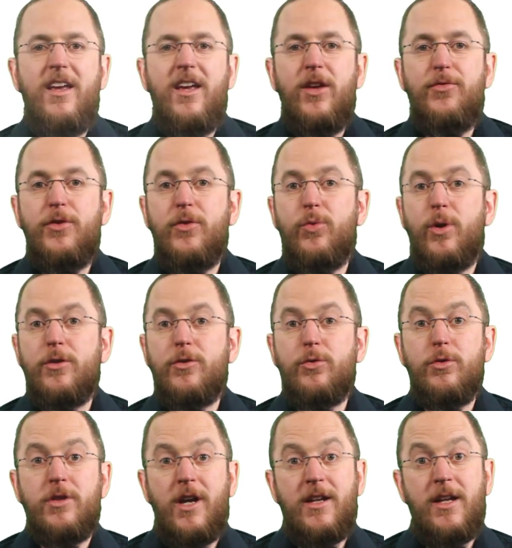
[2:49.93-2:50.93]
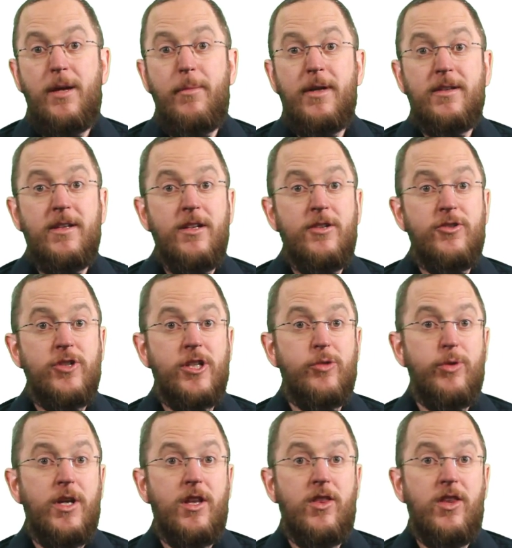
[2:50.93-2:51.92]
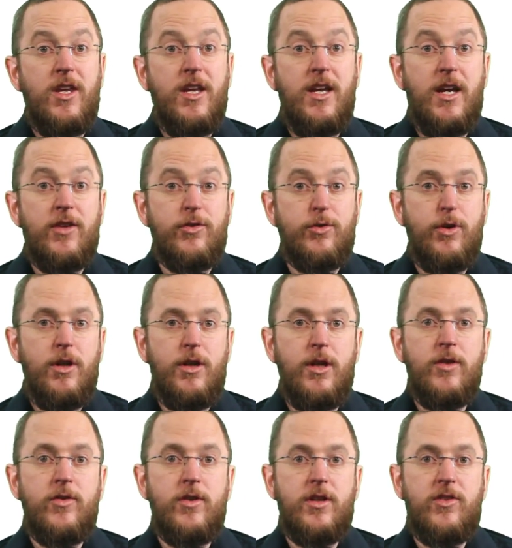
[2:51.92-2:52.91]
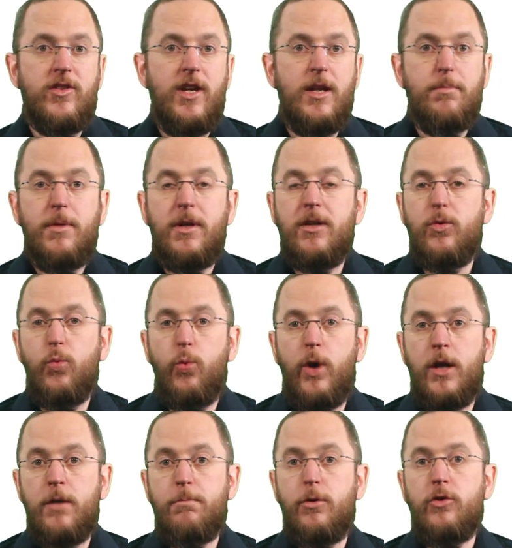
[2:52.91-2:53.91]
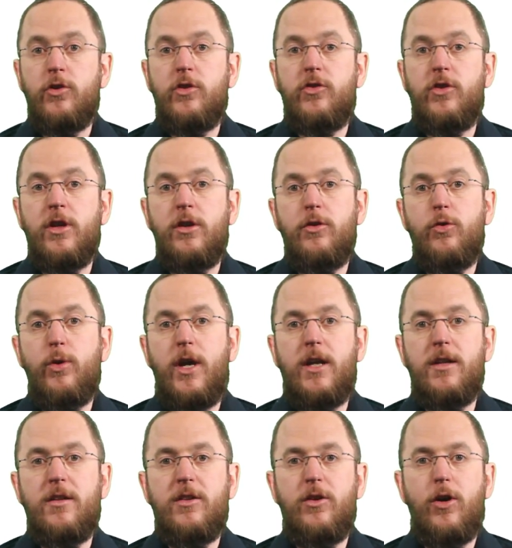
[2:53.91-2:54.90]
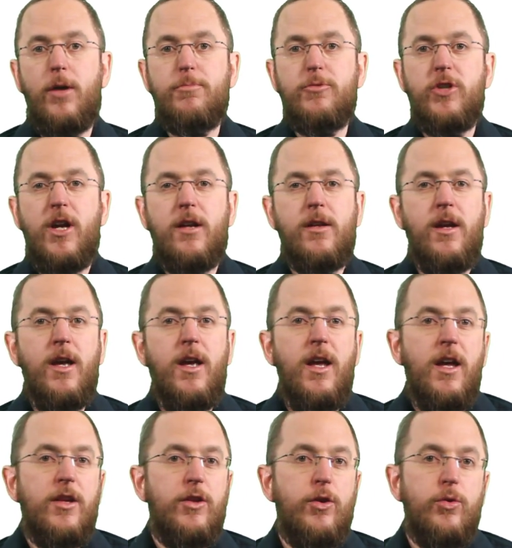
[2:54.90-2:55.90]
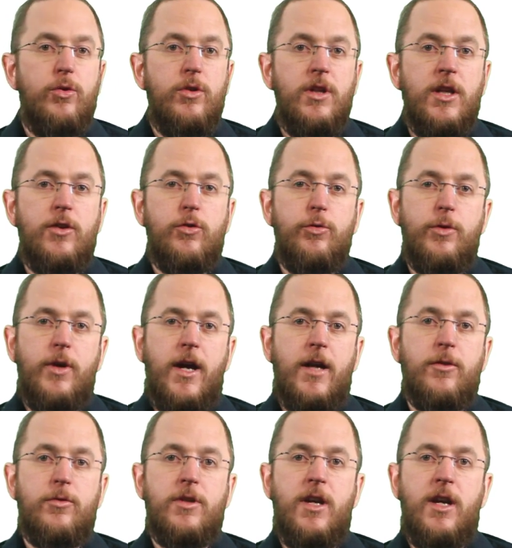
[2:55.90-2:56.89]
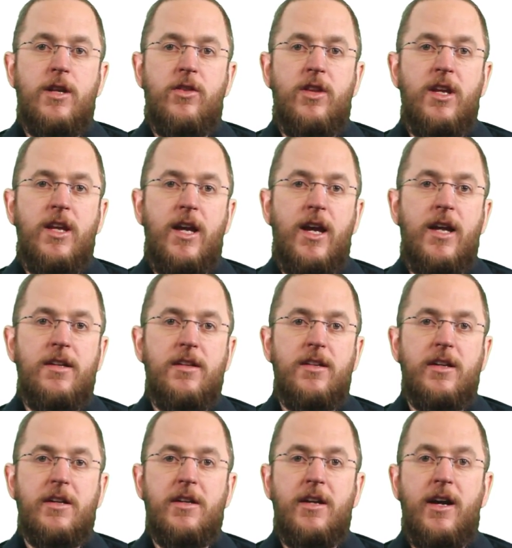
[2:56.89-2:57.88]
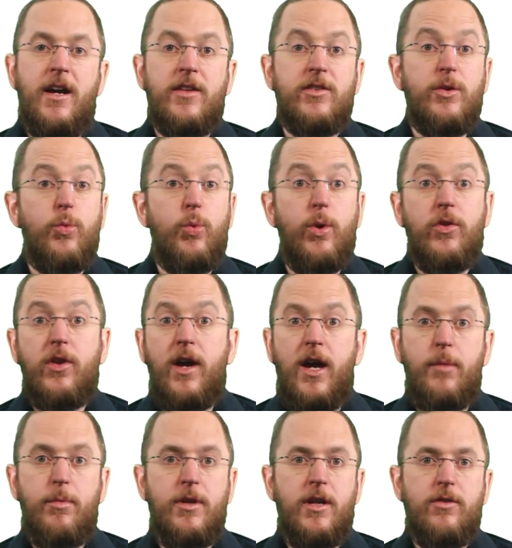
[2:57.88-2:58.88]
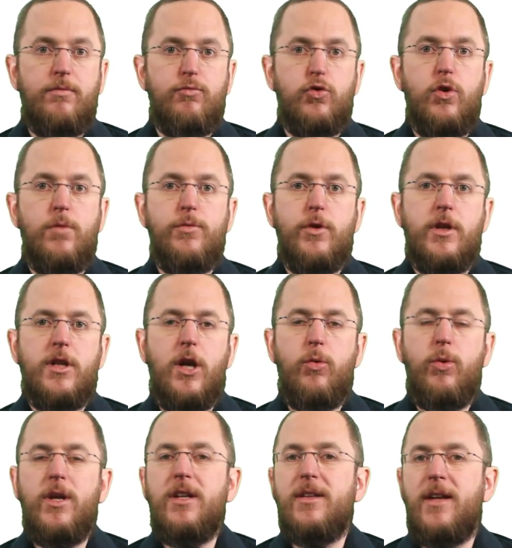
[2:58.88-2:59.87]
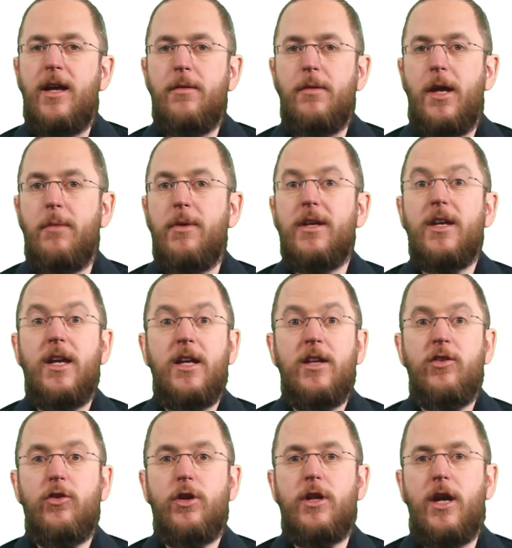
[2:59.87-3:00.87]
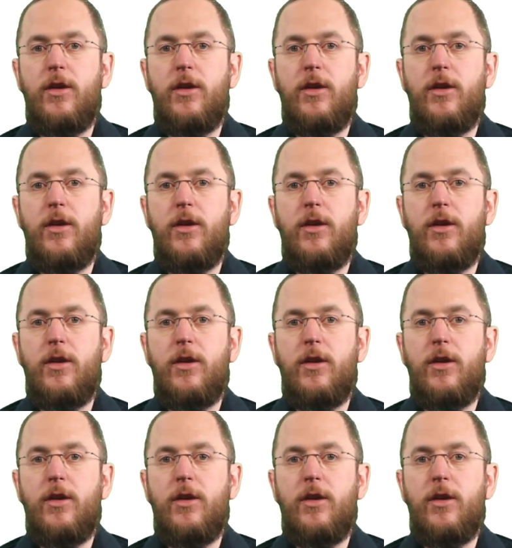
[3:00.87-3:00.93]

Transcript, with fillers: If you want to dynamically generate the SQL insert statement when persisting a new entity object, you need to annotate the entity class with Hibernate's proprietary dynamic insert